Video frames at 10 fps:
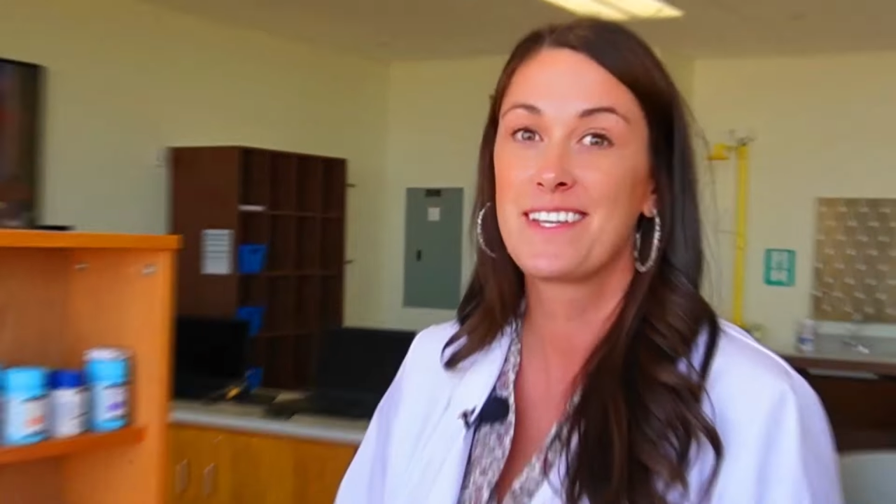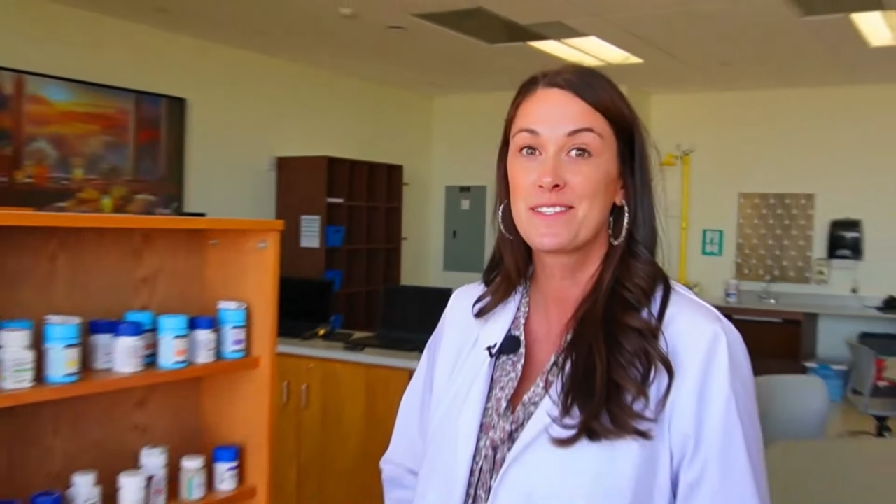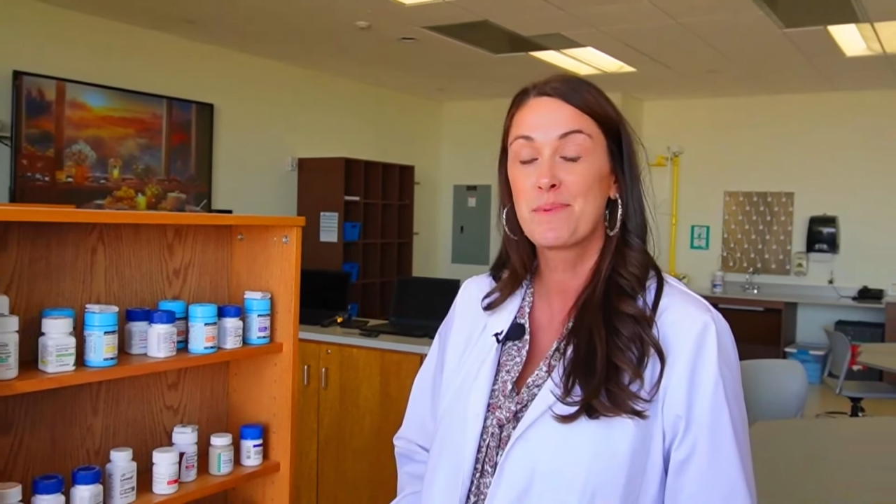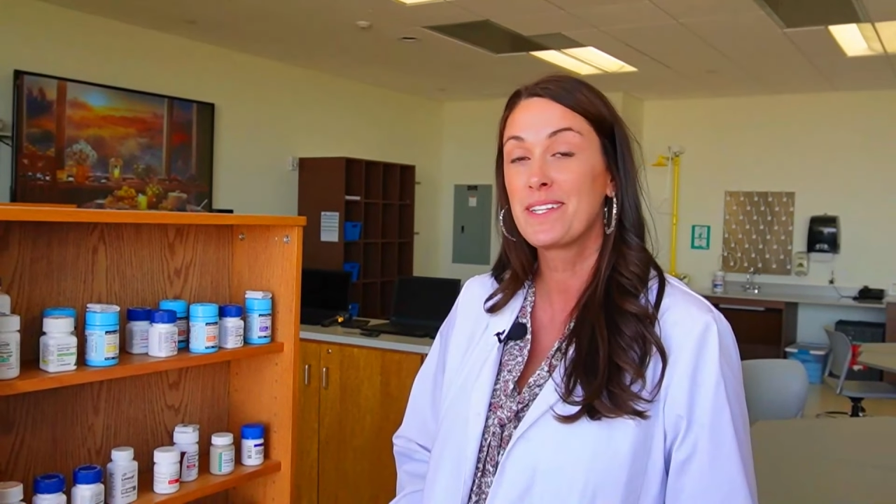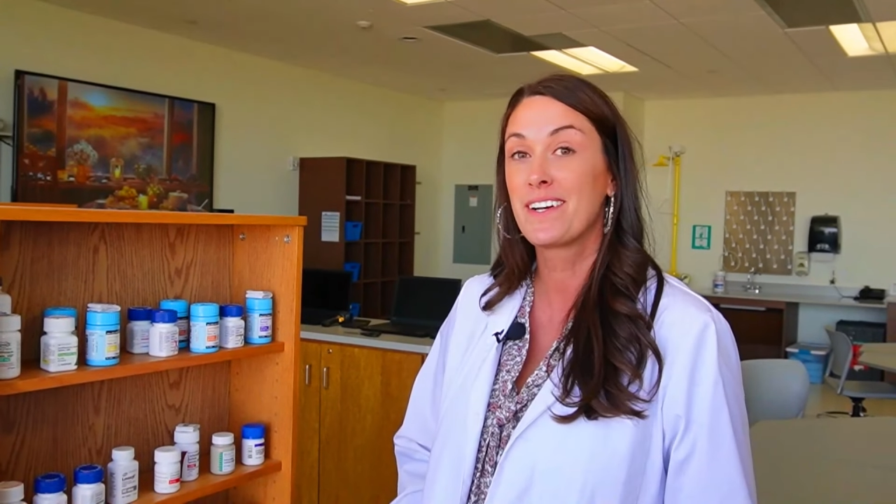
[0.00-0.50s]

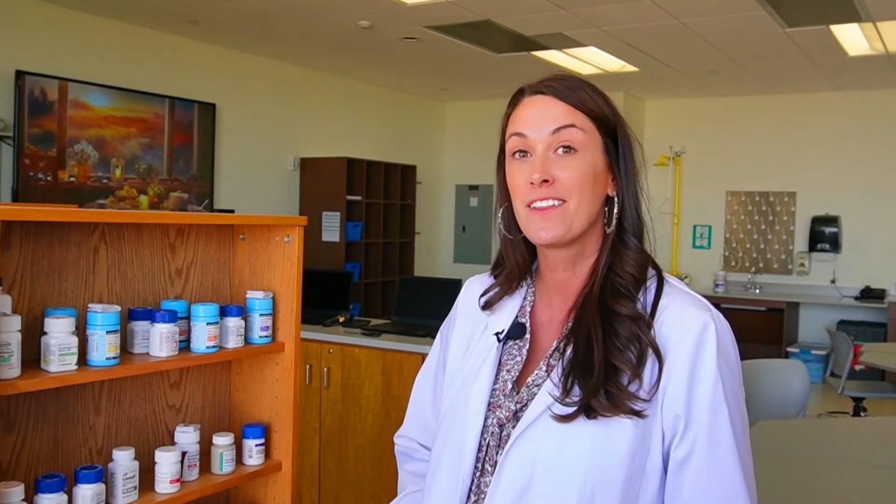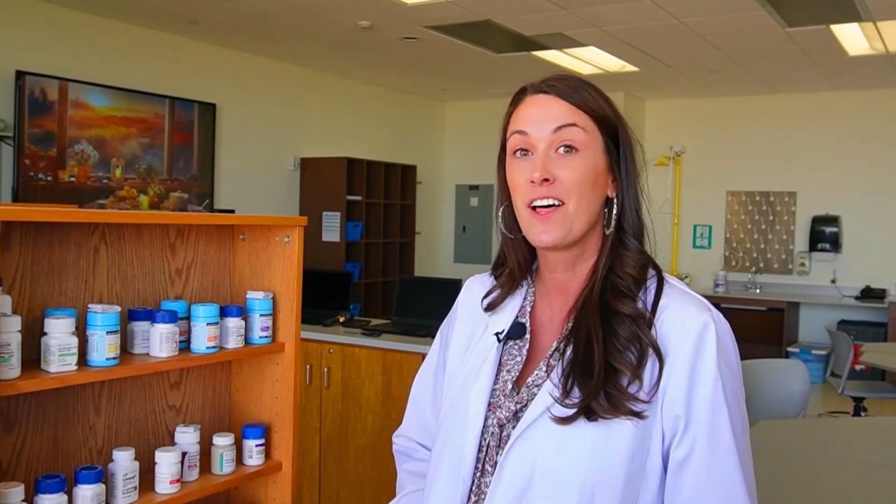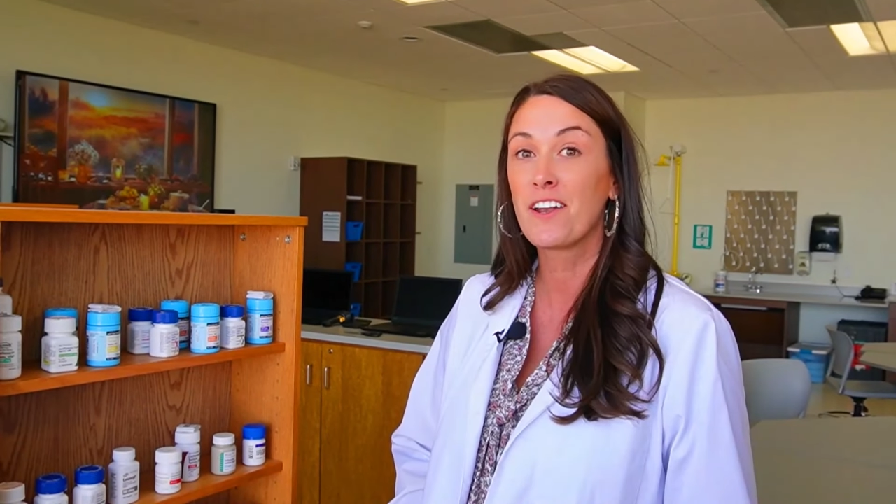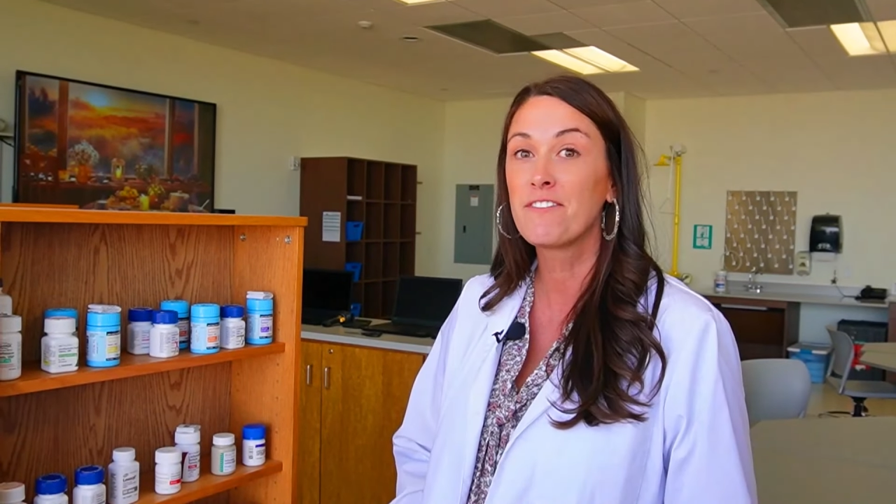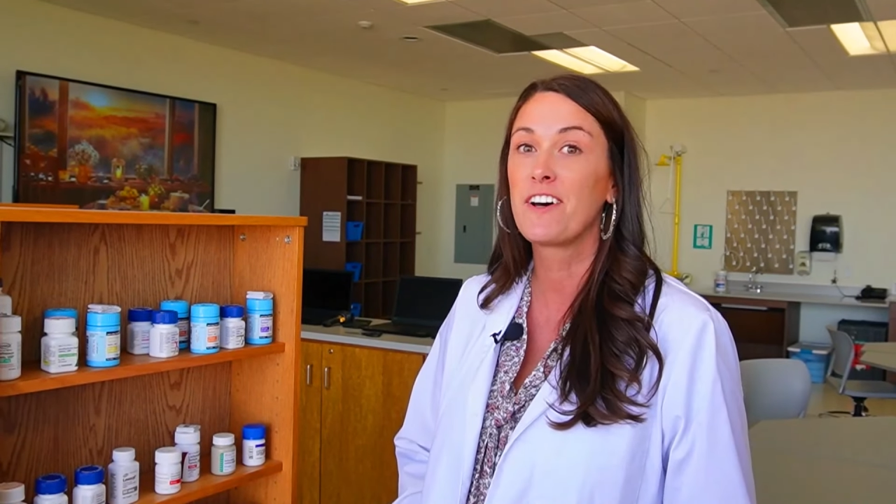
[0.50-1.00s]
It's been a
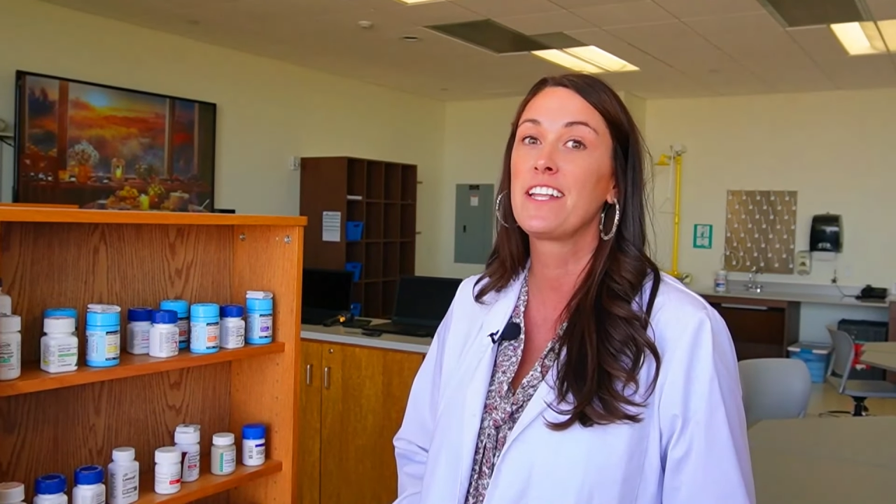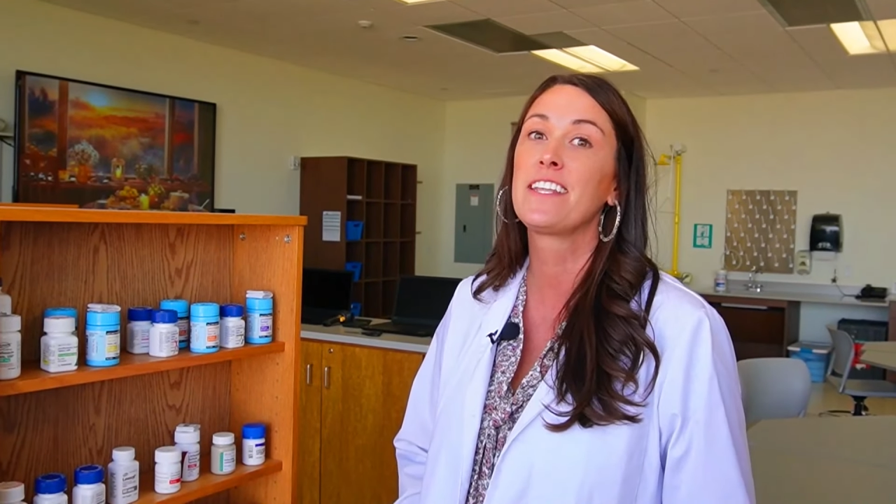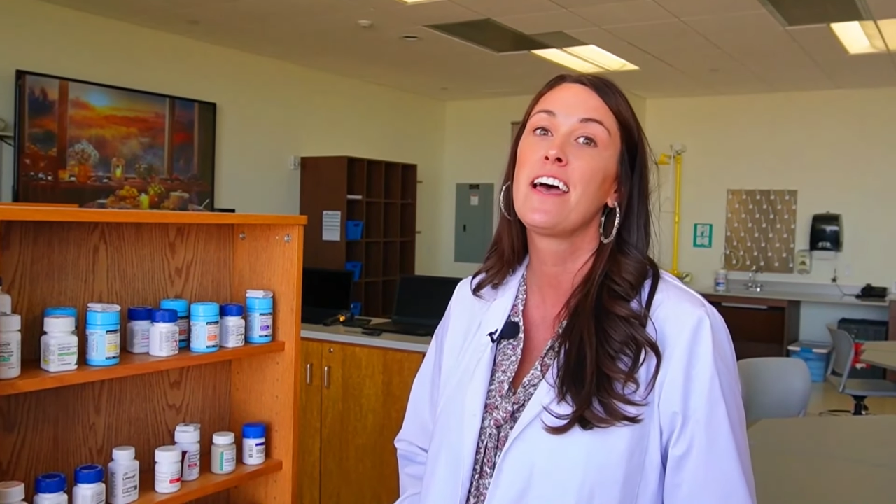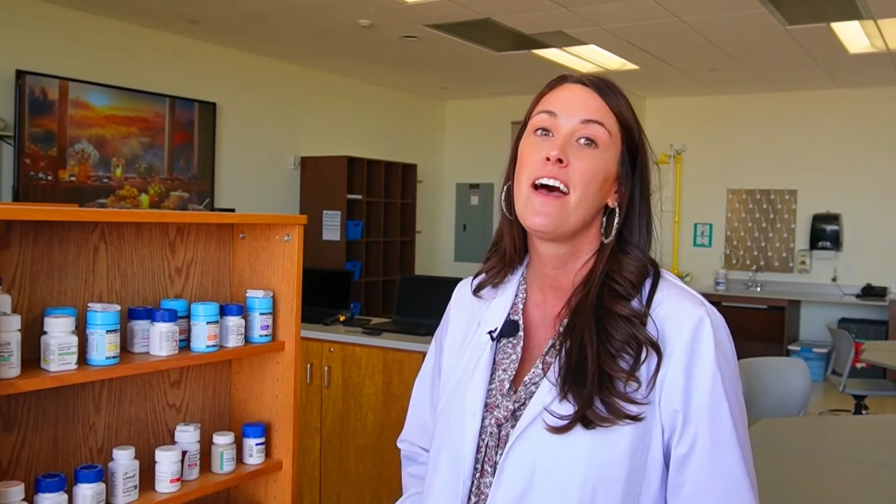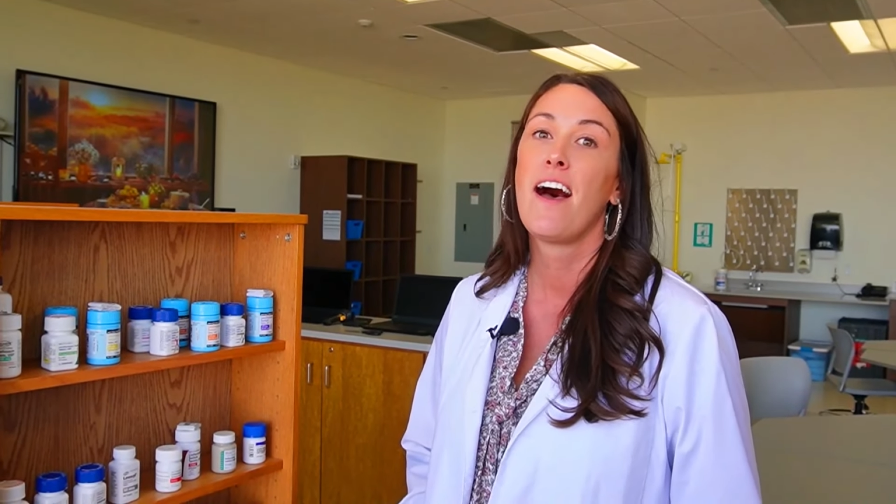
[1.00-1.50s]
lot of fun.